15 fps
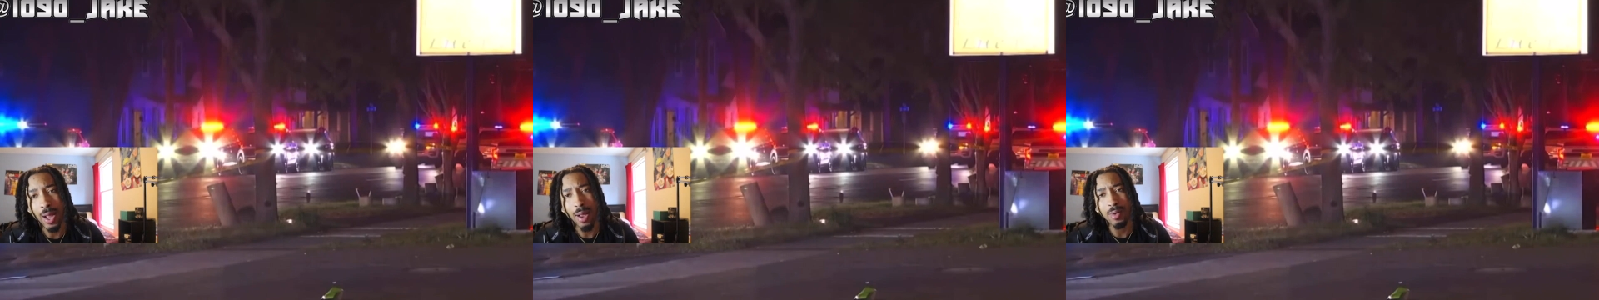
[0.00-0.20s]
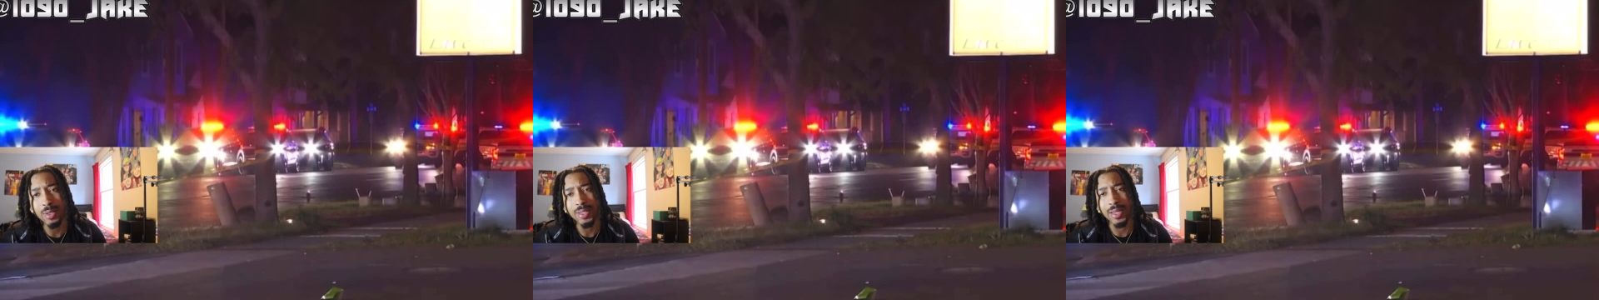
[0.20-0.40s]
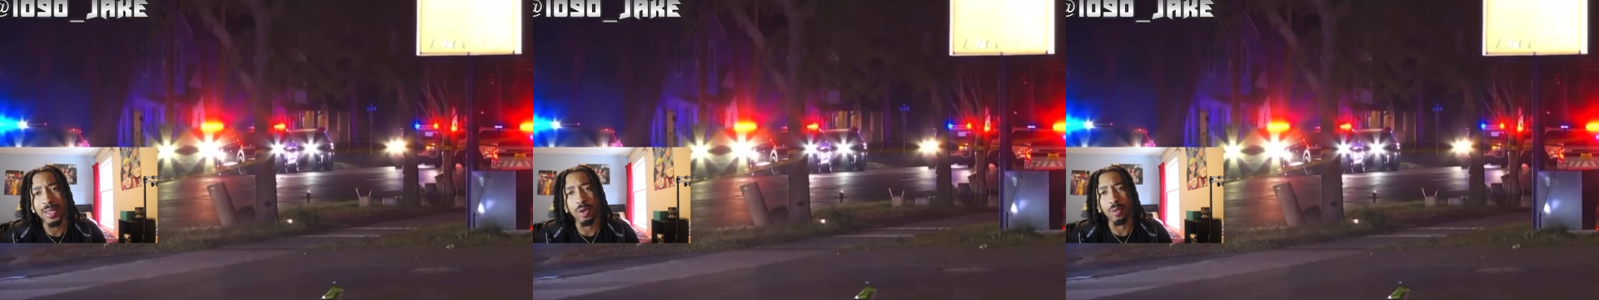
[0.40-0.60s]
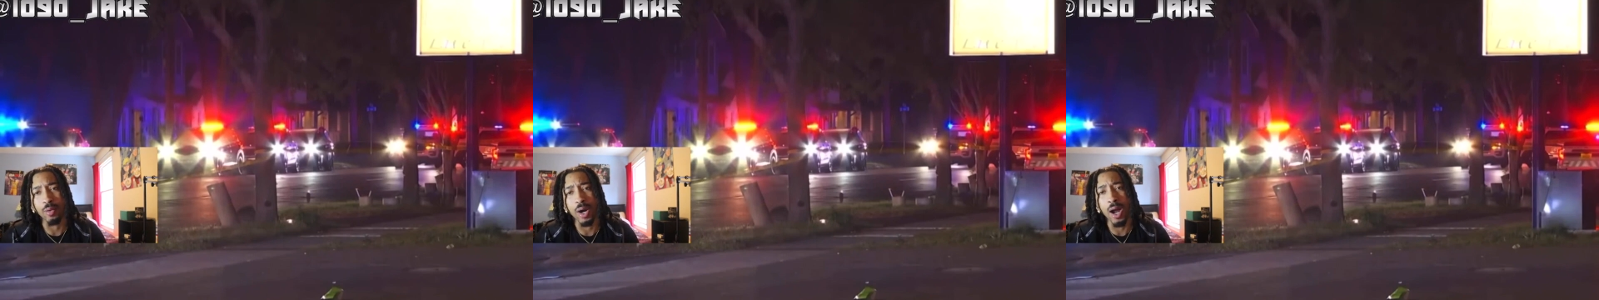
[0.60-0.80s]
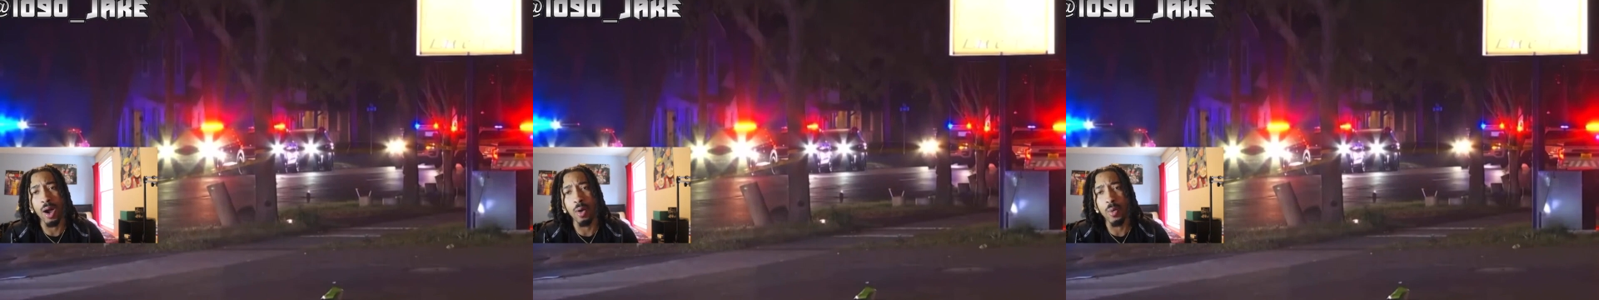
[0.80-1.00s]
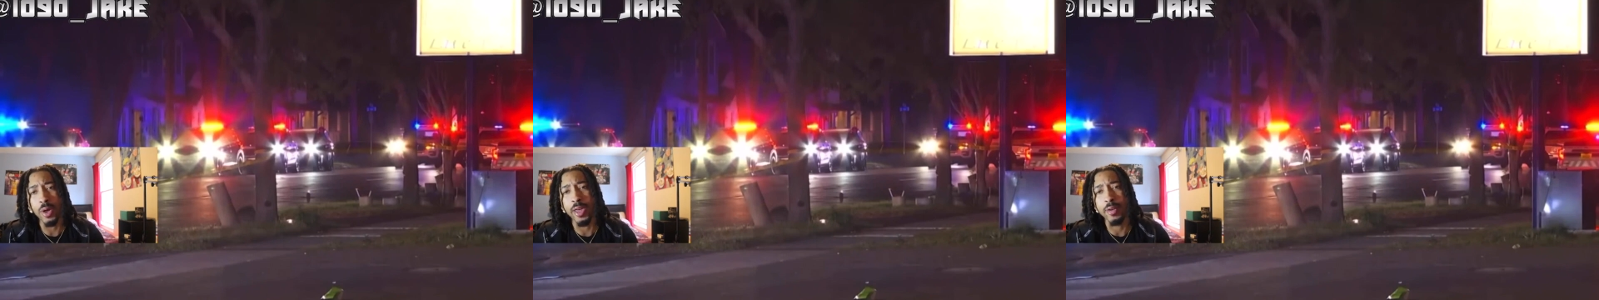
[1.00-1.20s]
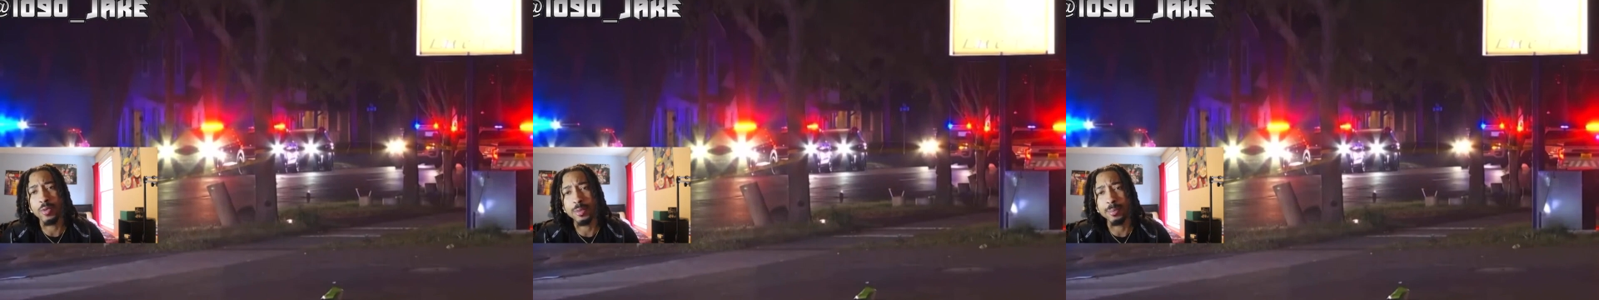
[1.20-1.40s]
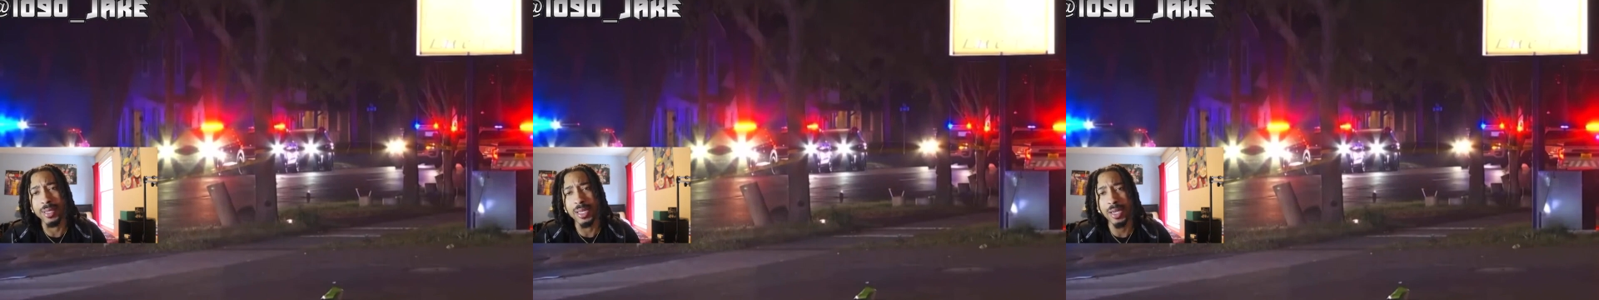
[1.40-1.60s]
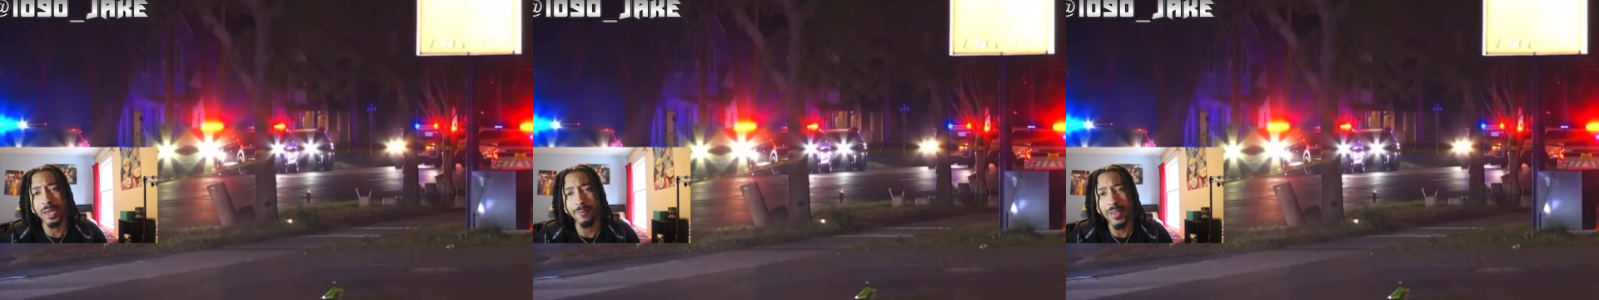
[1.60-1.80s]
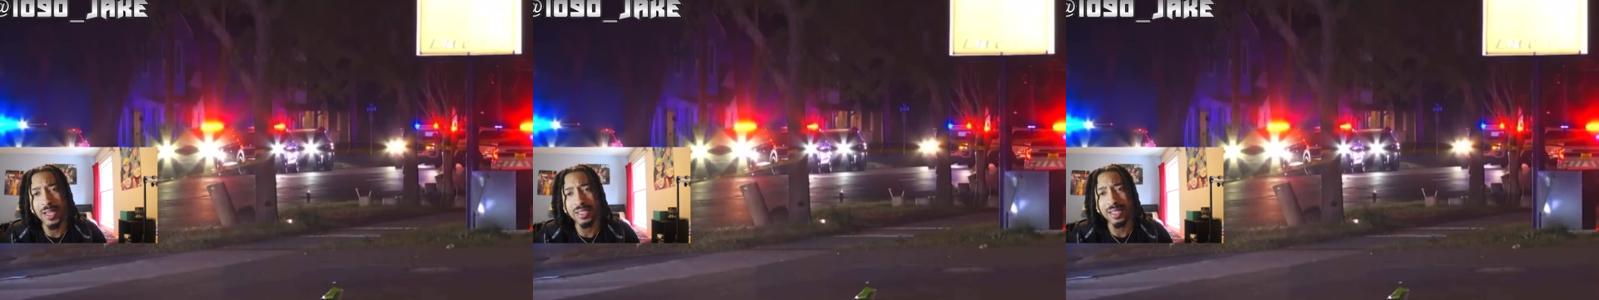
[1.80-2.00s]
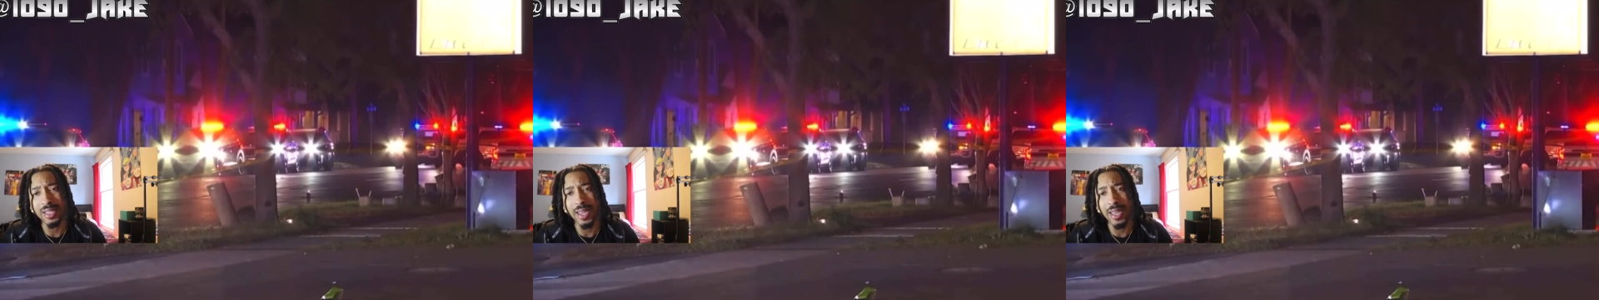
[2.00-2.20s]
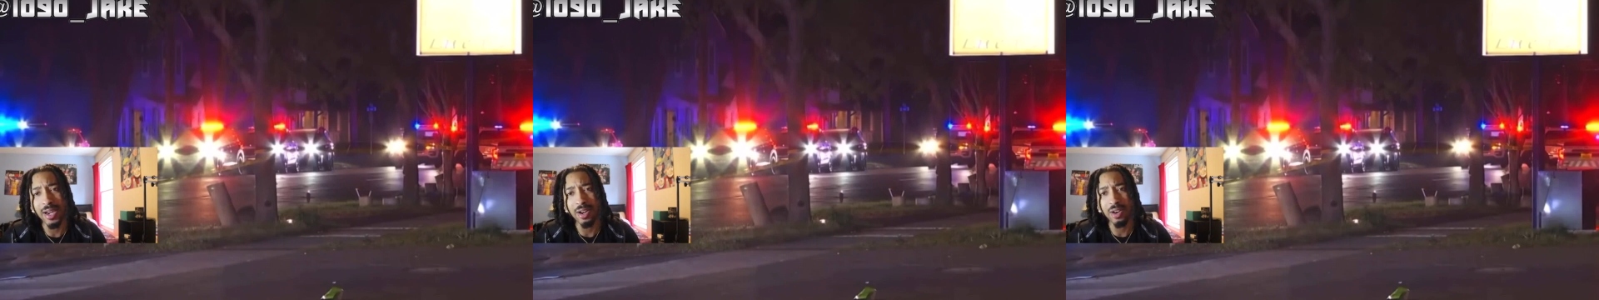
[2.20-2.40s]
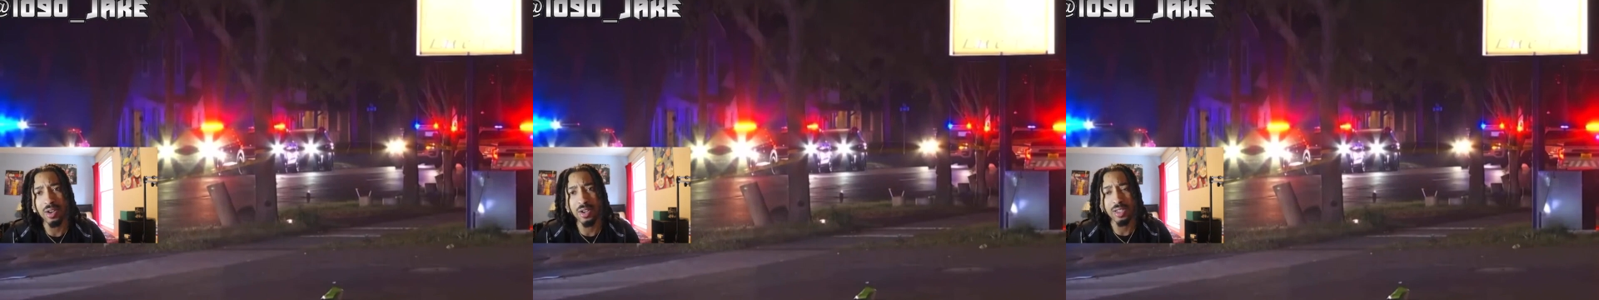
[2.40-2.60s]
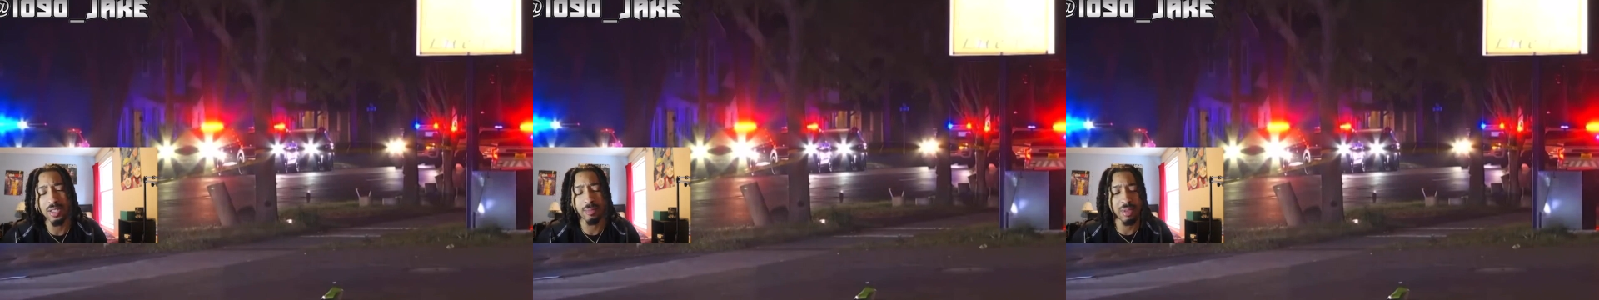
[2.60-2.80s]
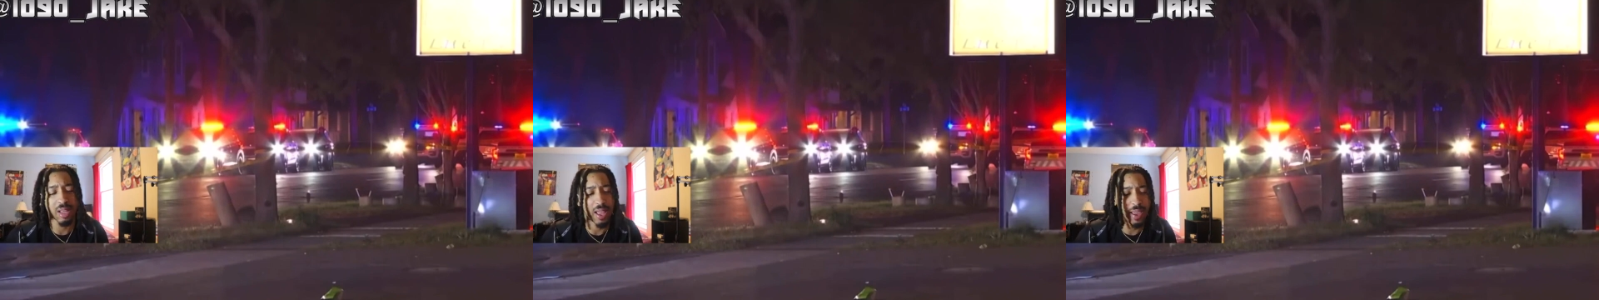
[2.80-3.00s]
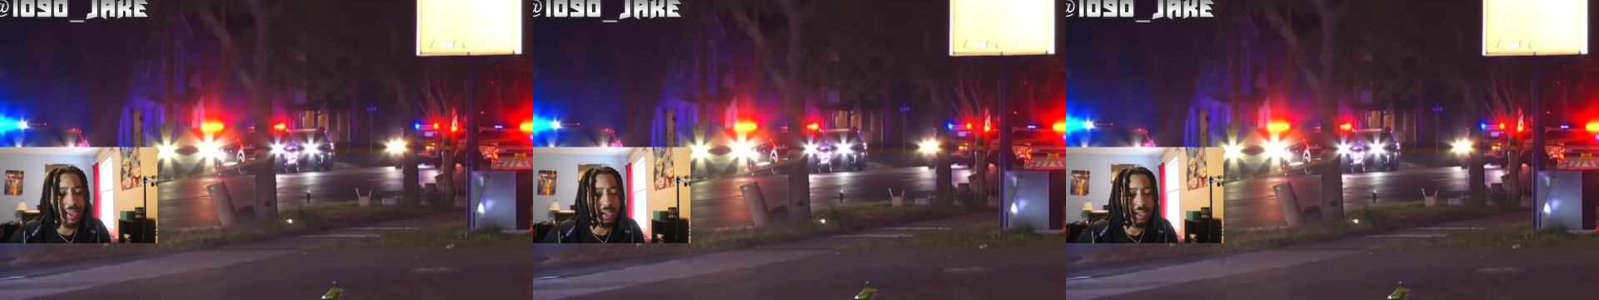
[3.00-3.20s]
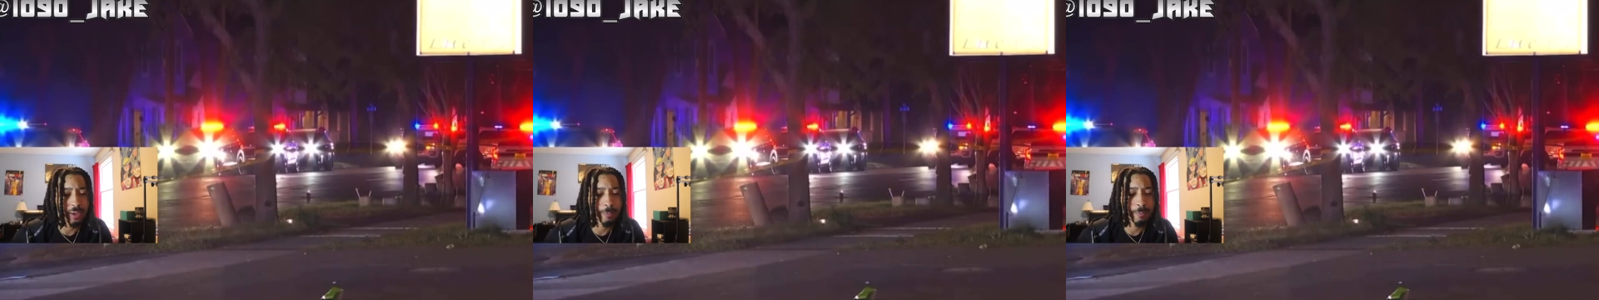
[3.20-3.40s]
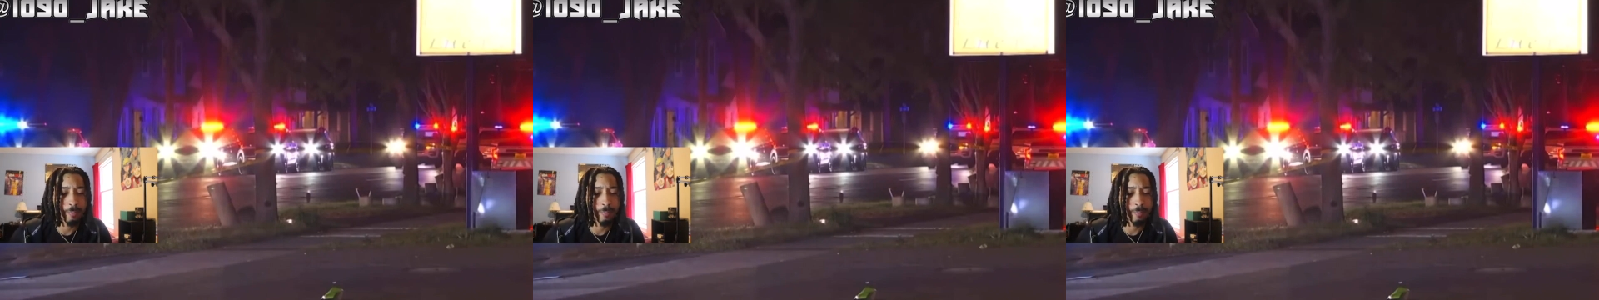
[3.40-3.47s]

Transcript: I was thinking Rod Wave was being investigated on some like